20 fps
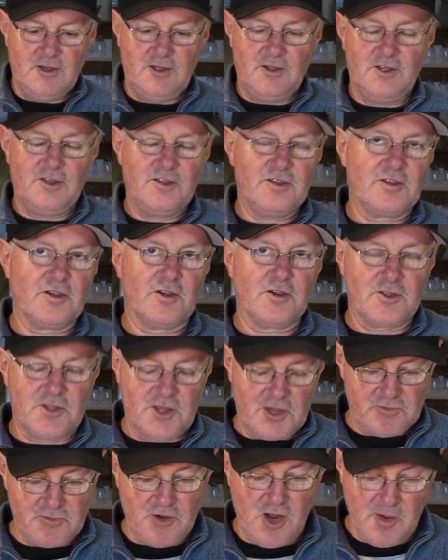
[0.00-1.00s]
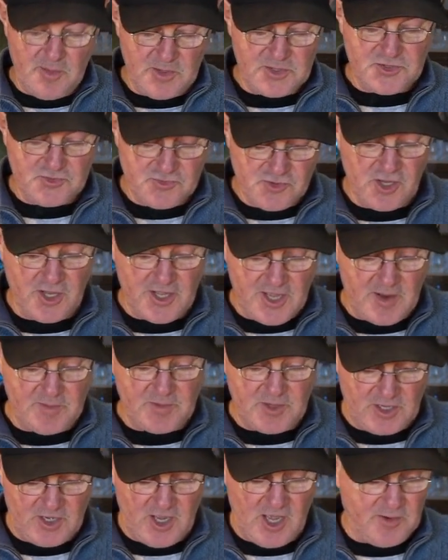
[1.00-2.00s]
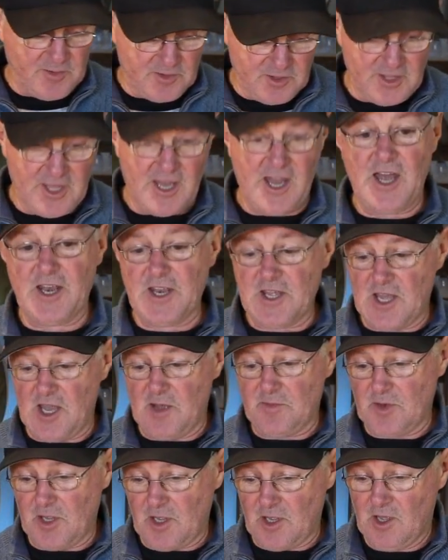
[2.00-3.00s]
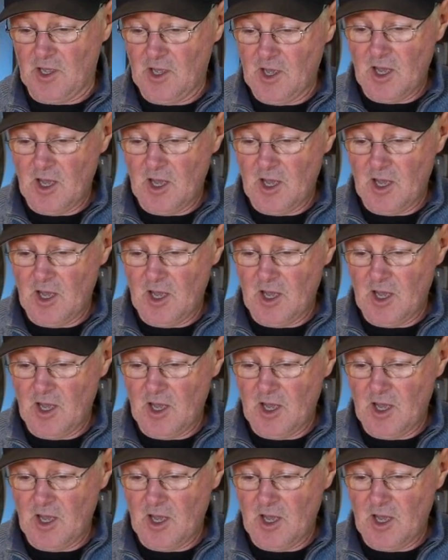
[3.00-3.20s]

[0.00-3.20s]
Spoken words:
you go. The aromas are really happening now. I've got the honey happening